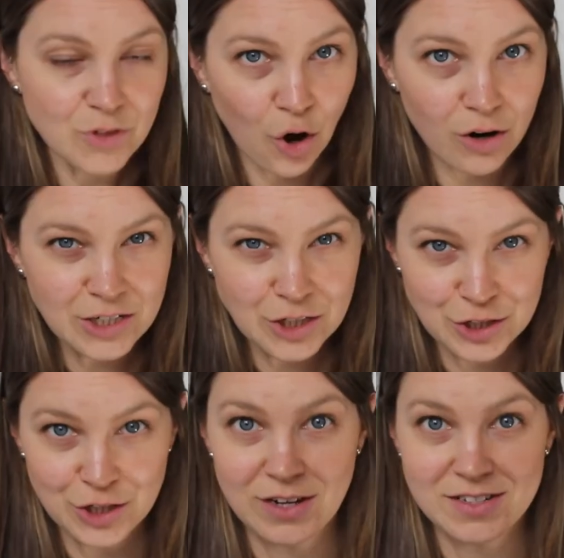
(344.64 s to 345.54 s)
Orange
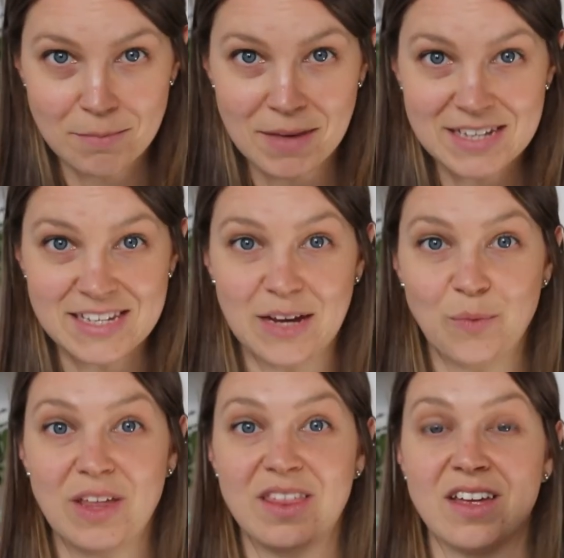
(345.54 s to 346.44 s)
02 looks amazing
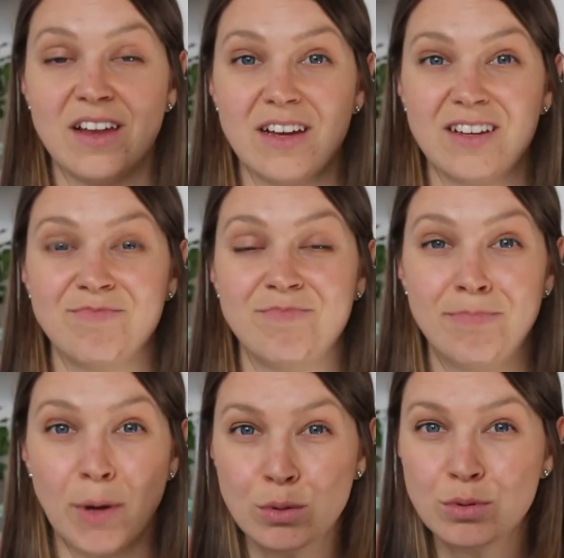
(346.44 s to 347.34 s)
with
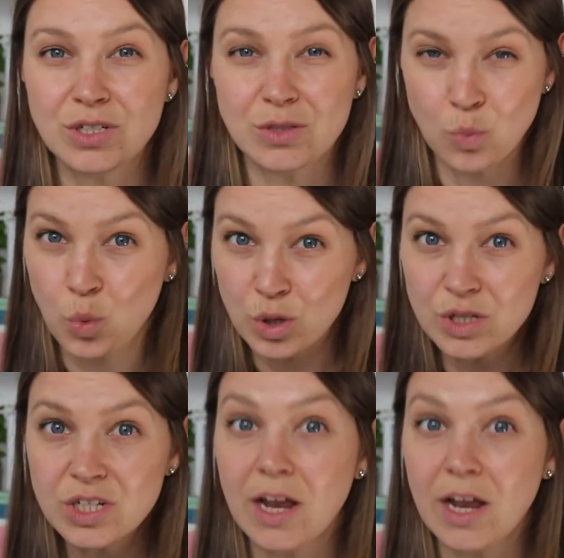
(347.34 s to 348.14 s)
bold wood,